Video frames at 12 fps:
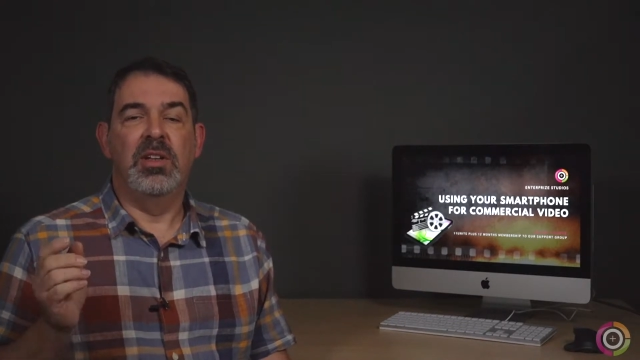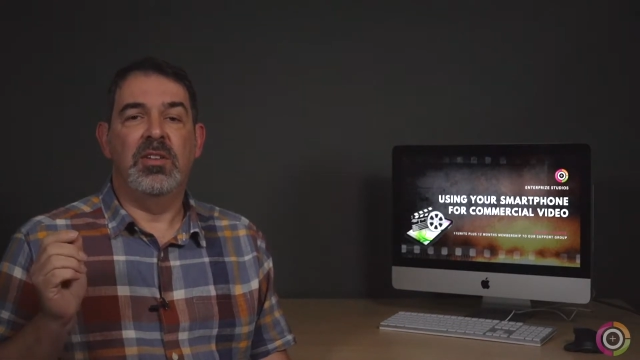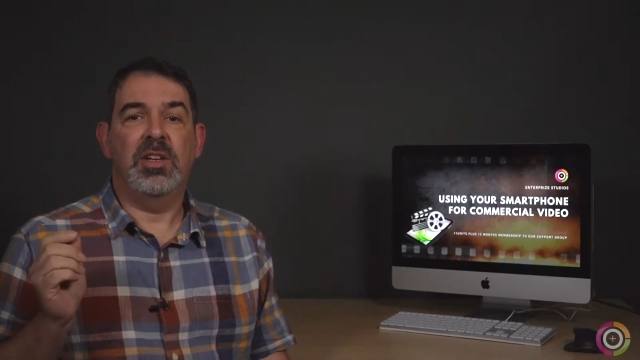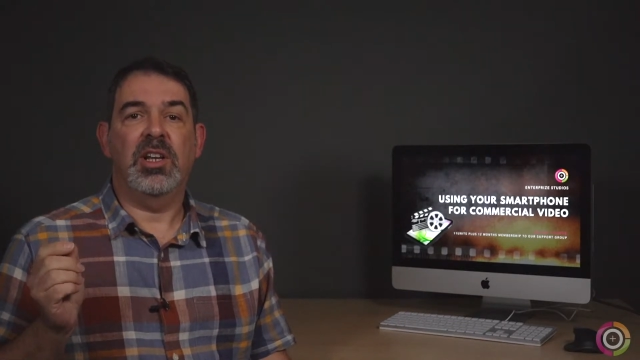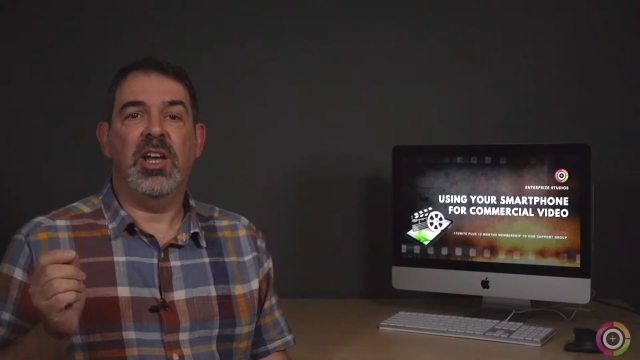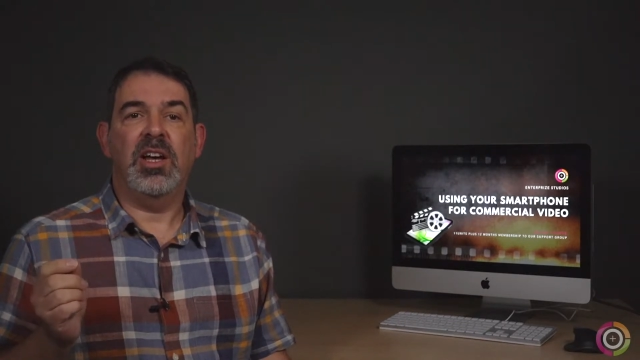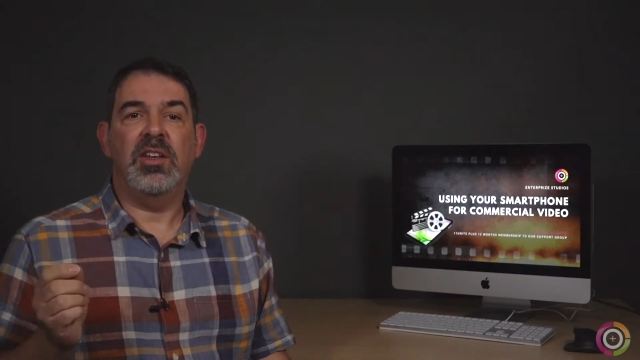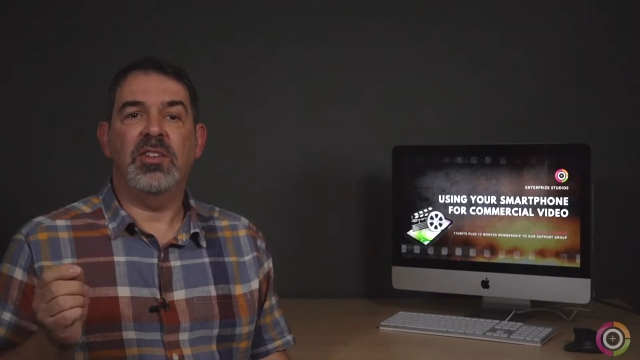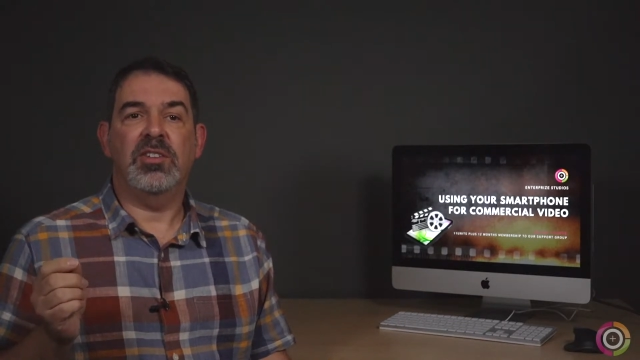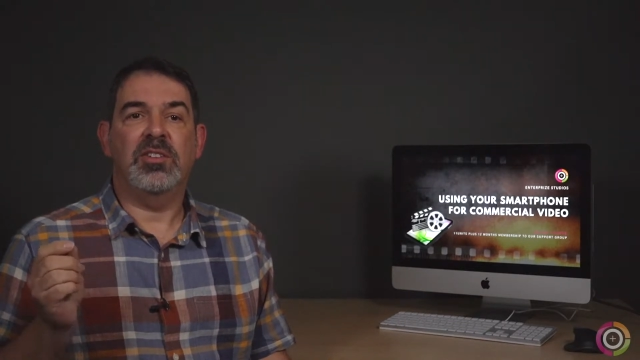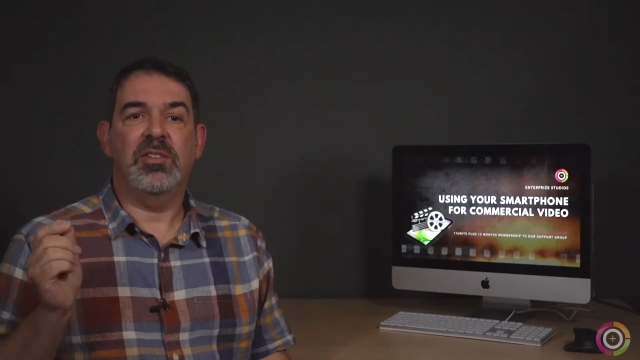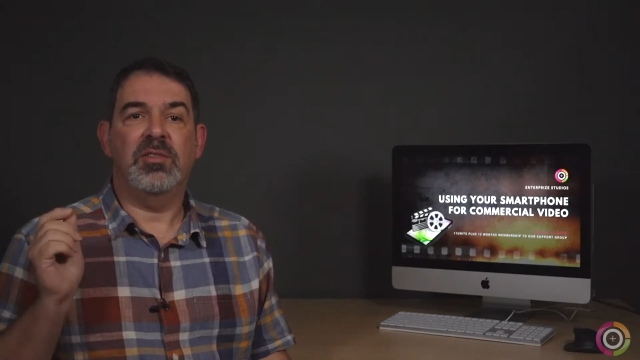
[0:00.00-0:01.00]
to
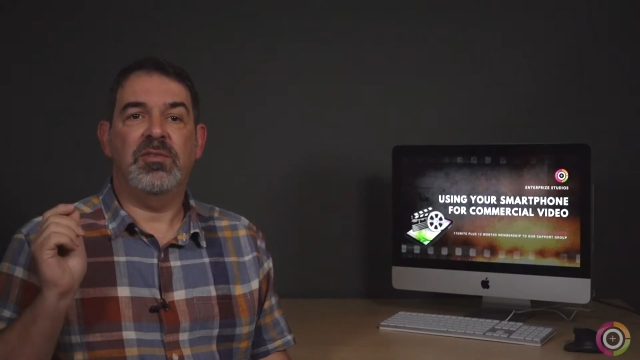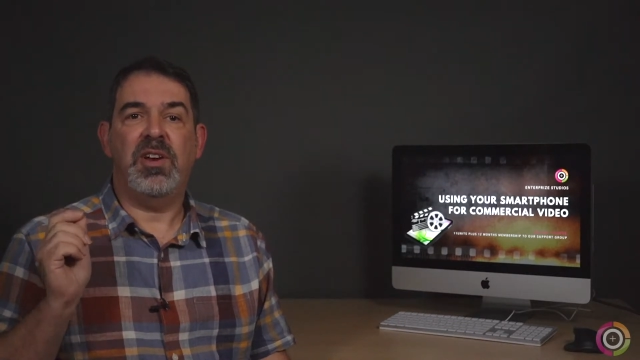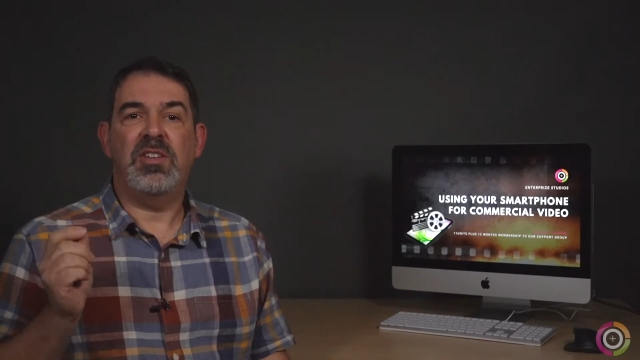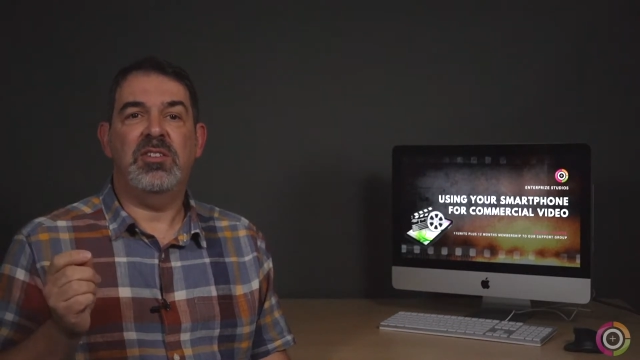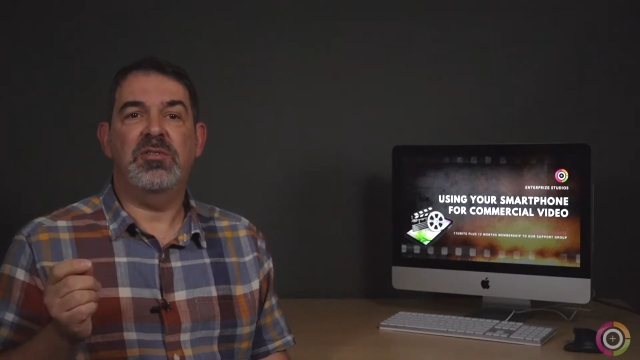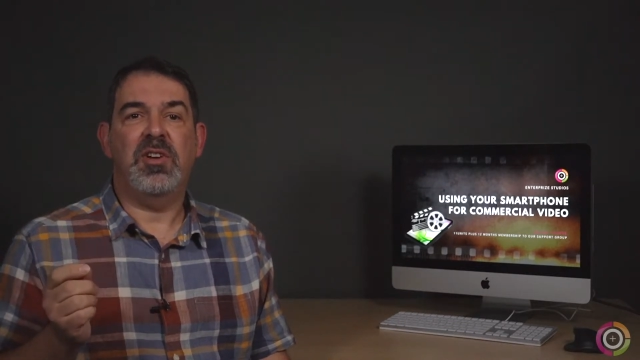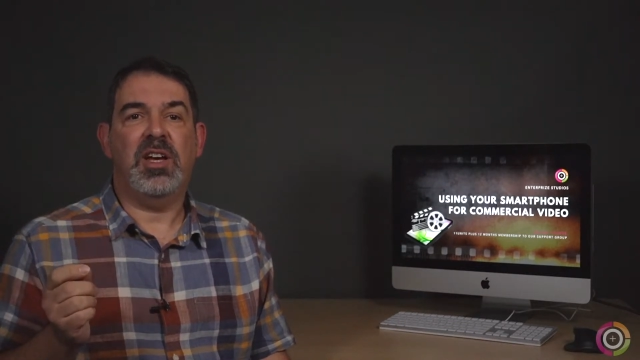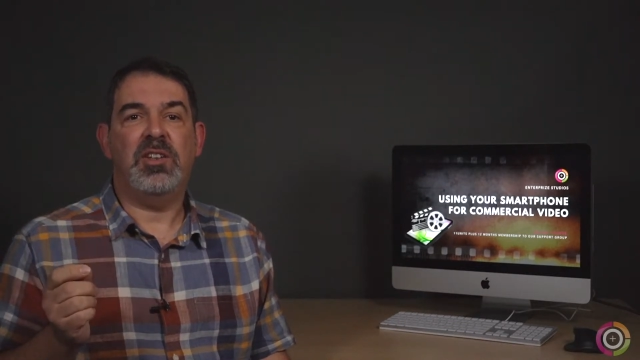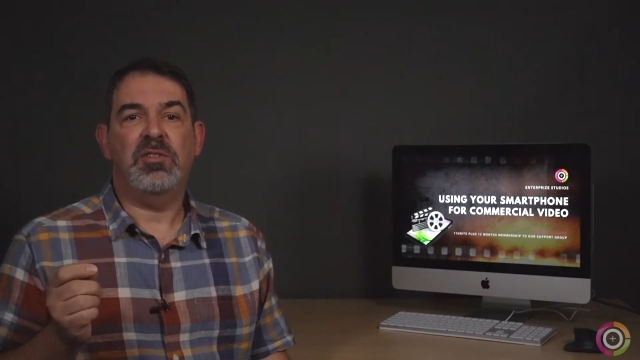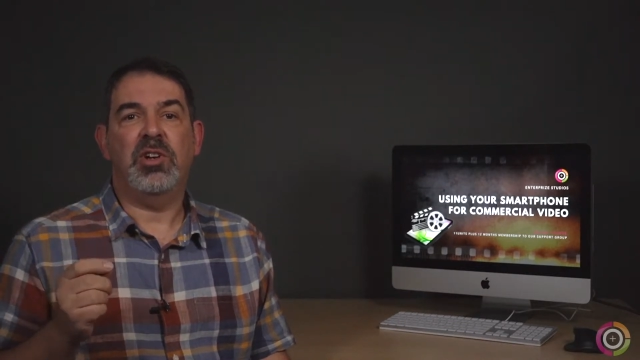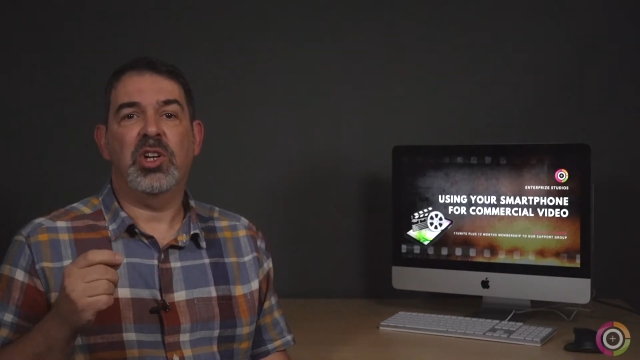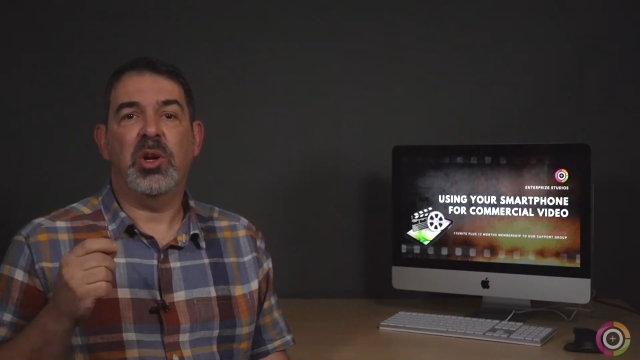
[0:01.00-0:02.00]
clients
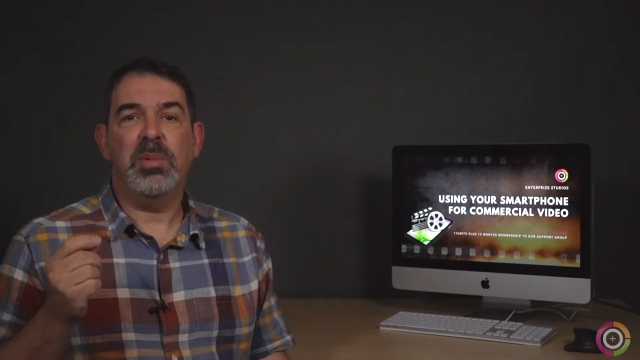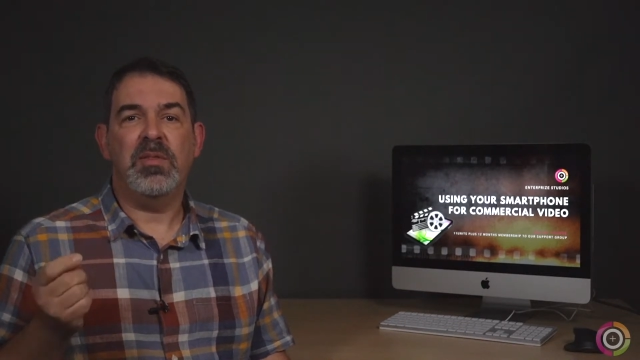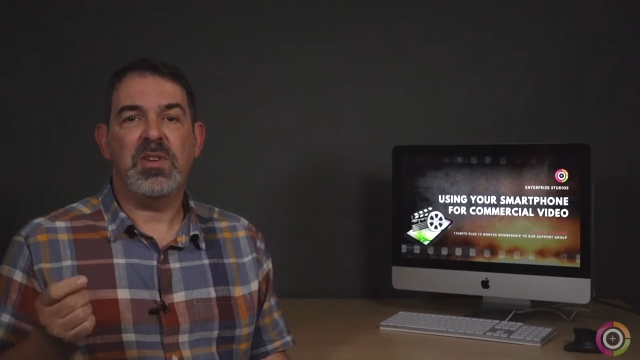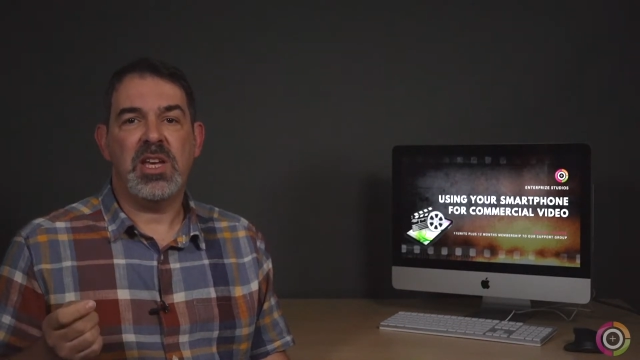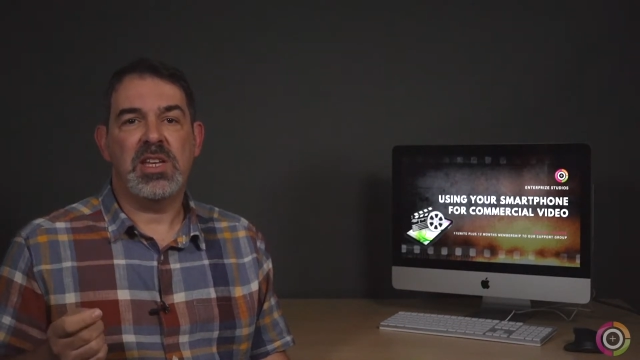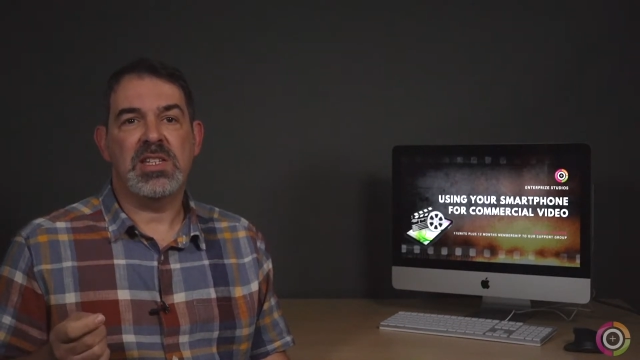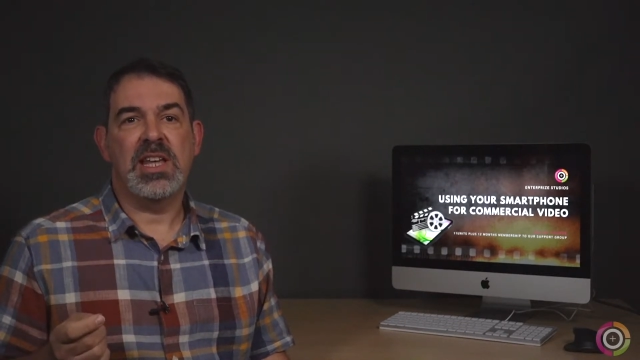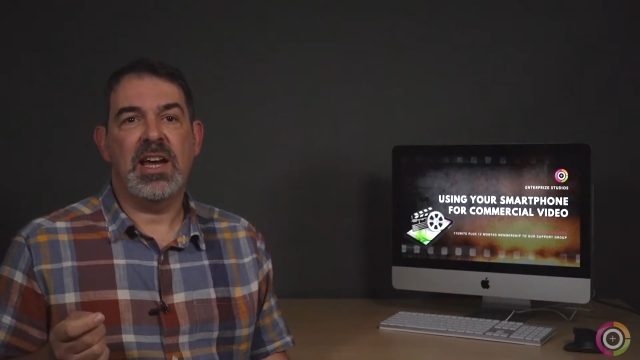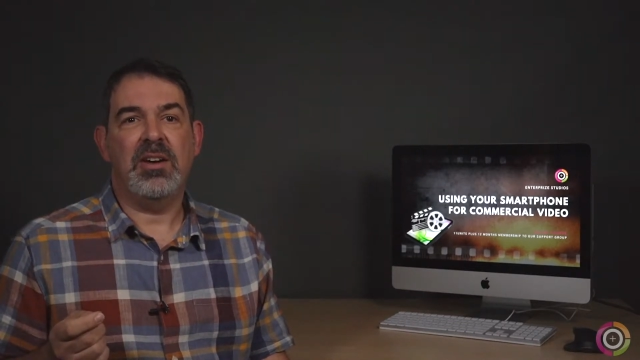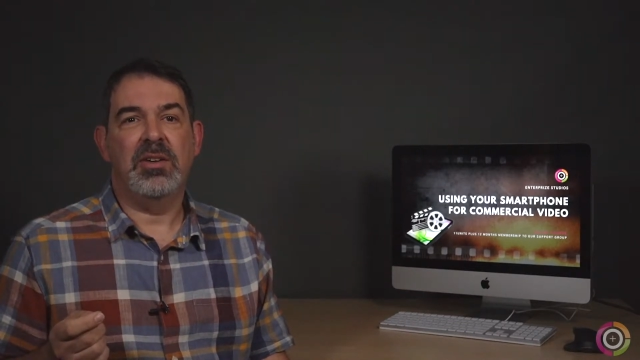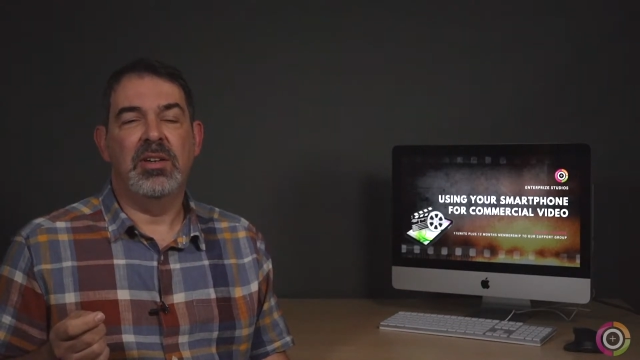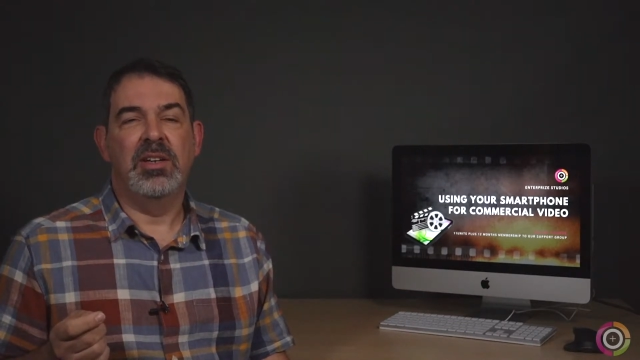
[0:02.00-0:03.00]
face-to-face for a couple of years
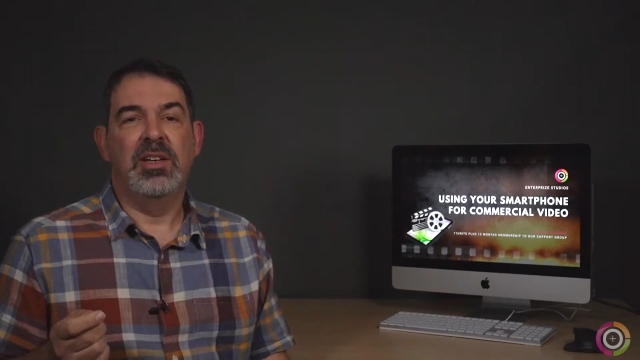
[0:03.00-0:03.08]
now